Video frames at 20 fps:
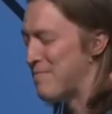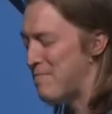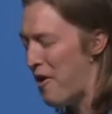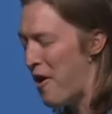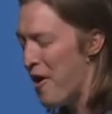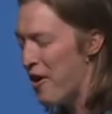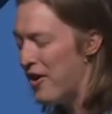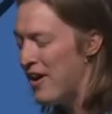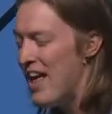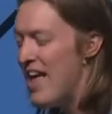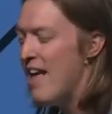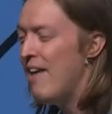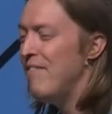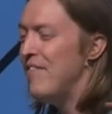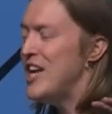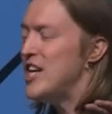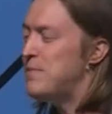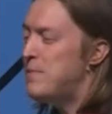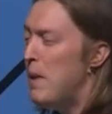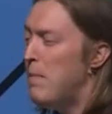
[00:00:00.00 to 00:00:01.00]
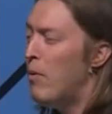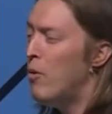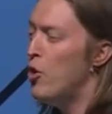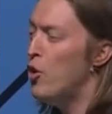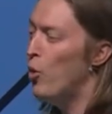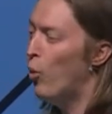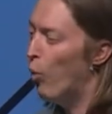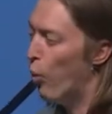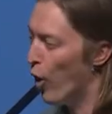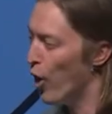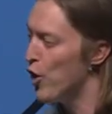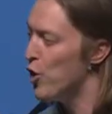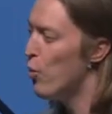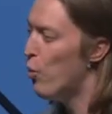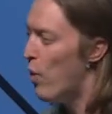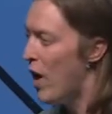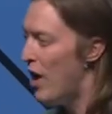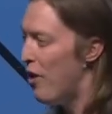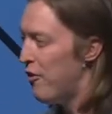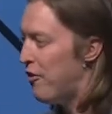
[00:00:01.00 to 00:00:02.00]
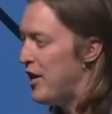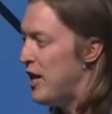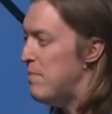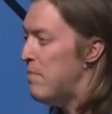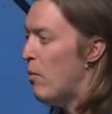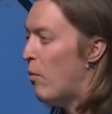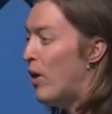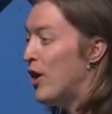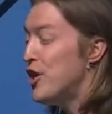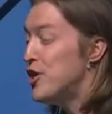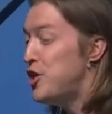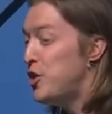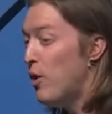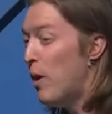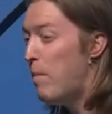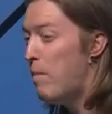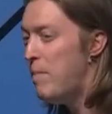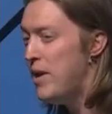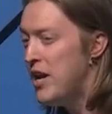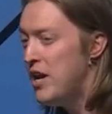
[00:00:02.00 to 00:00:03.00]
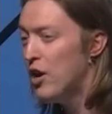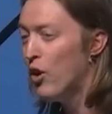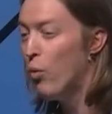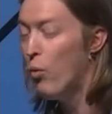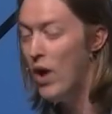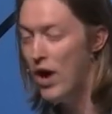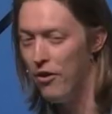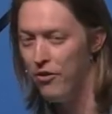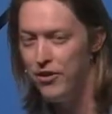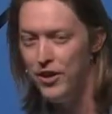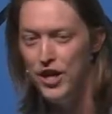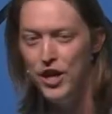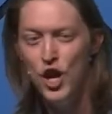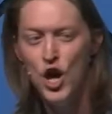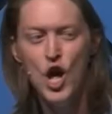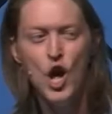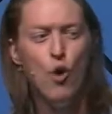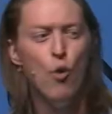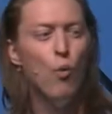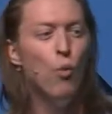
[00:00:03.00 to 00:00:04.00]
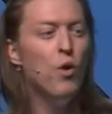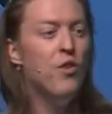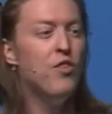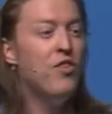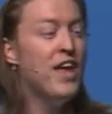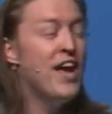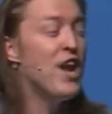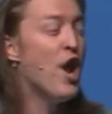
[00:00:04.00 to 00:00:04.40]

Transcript: part is people who weren't wealthy but wanted to appear wealthy would then